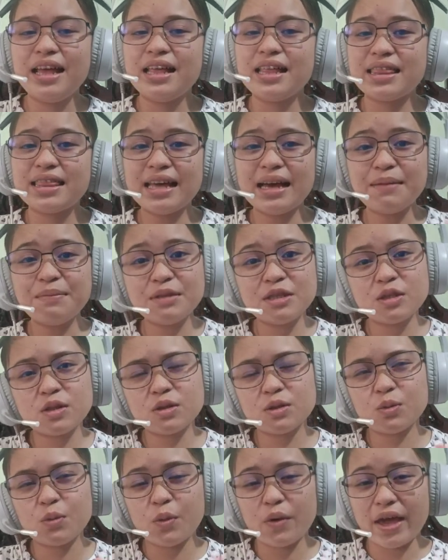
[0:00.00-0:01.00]

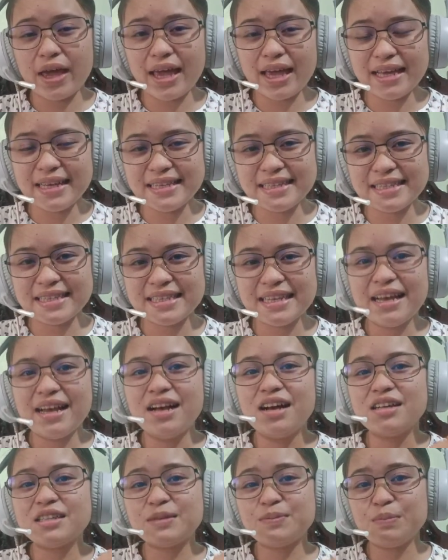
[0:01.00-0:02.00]
Thumbs ways
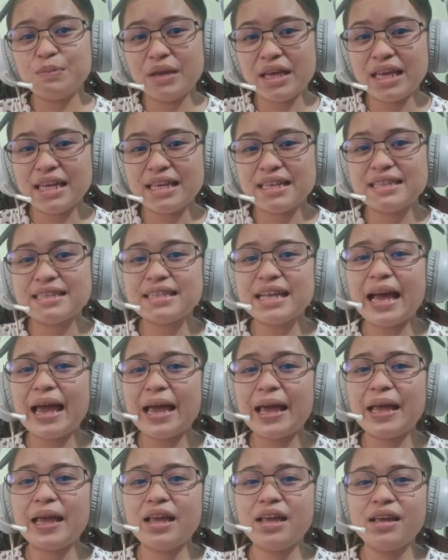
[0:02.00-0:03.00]
means
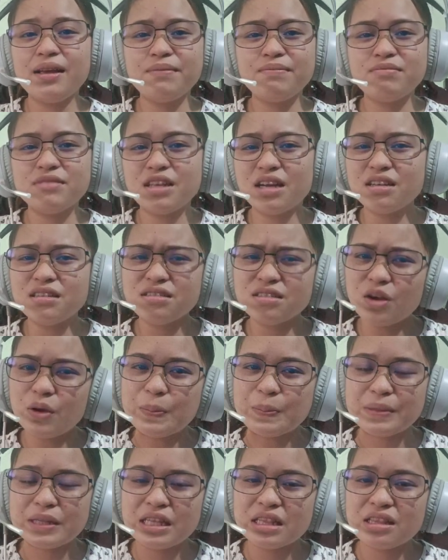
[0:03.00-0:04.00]
I'm not
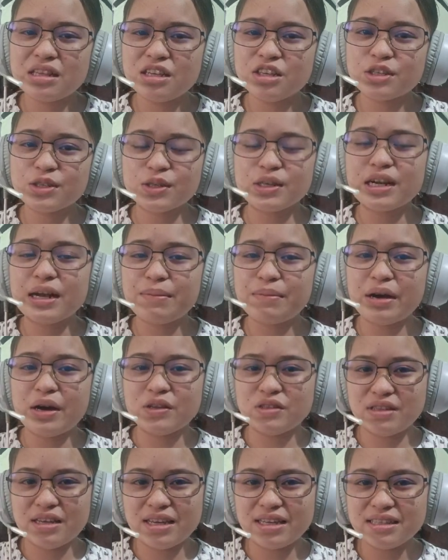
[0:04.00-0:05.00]
completely sure
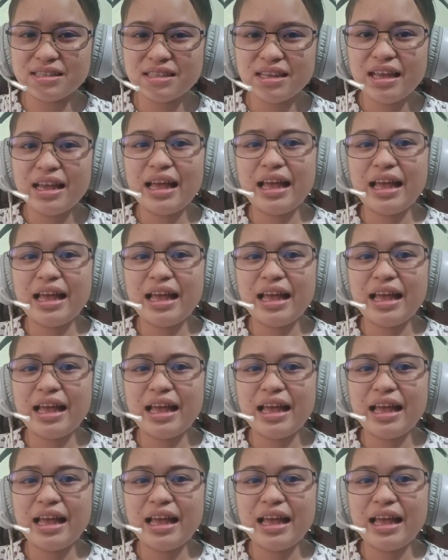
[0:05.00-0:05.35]
about it.